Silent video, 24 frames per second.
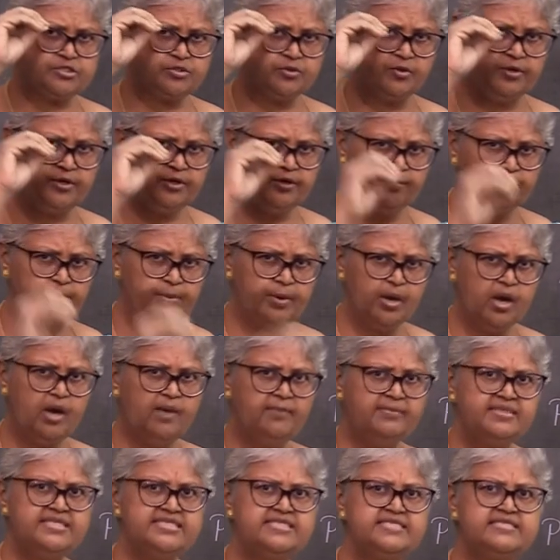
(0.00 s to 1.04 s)
is going to
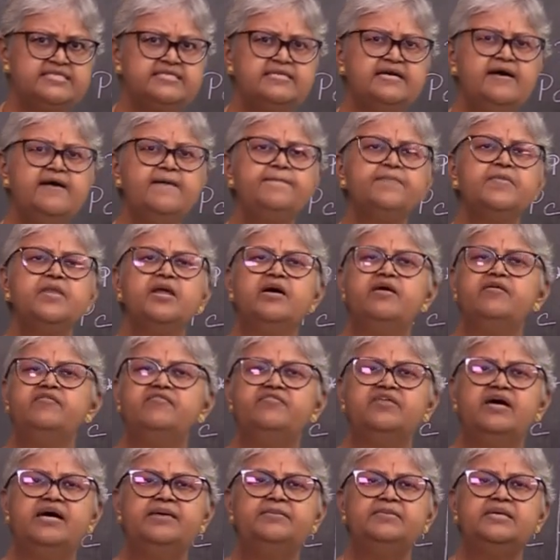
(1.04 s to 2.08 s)
promise the
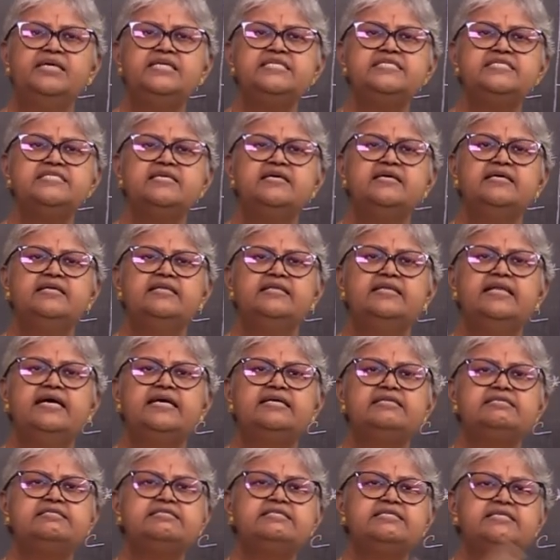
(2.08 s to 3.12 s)
farmers
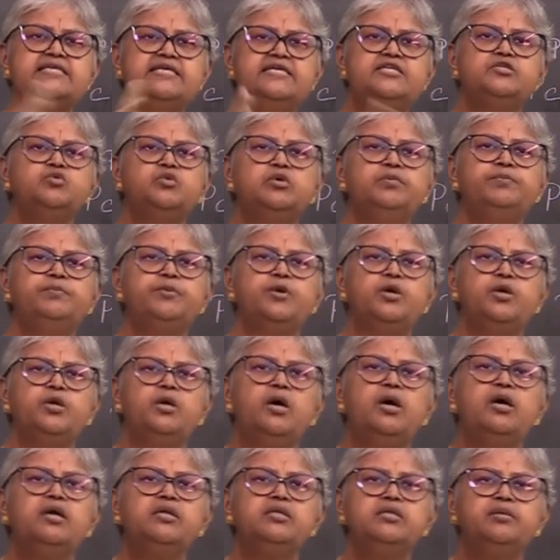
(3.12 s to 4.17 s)
that it would
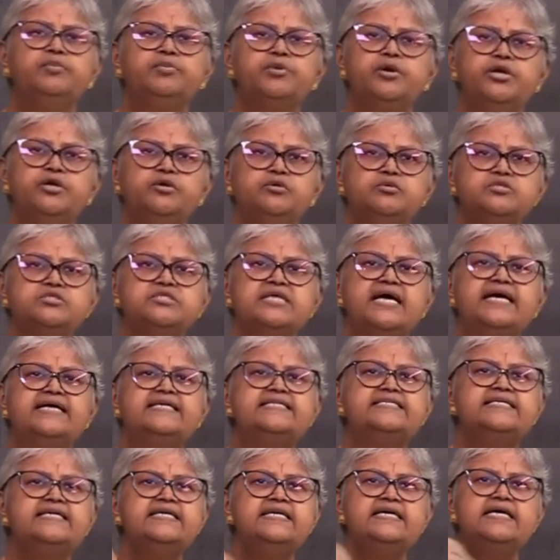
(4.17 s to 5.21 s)
procure the produce
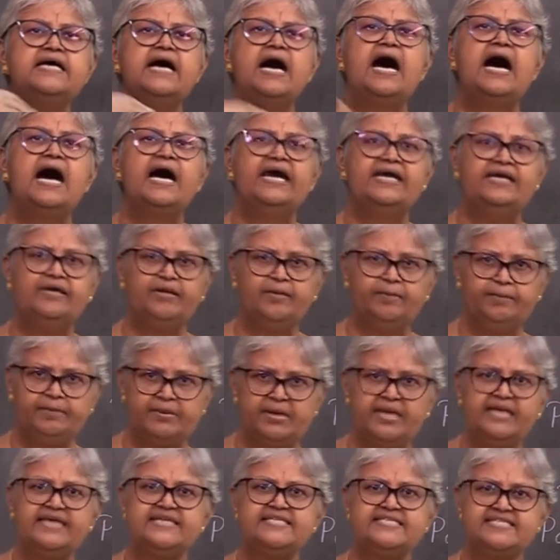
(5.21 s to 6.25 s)
at a higher
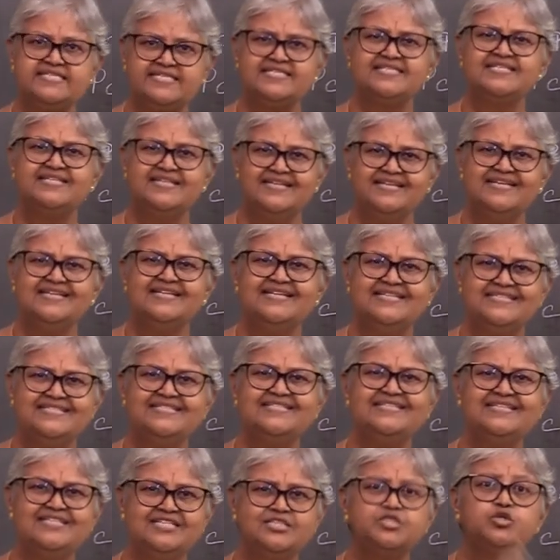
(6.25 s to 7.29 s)
price,
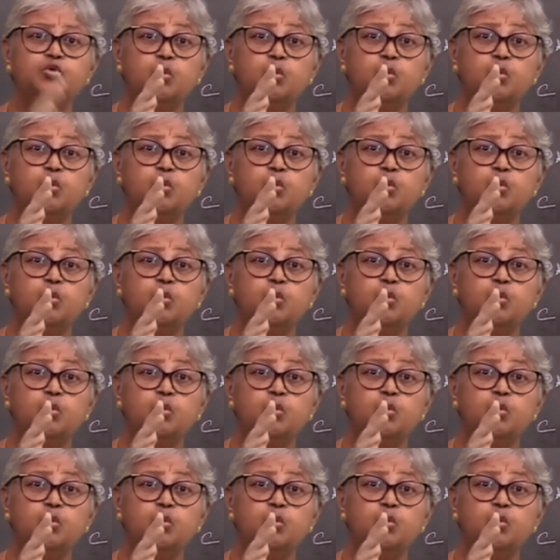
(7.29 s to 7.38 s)
isn't it?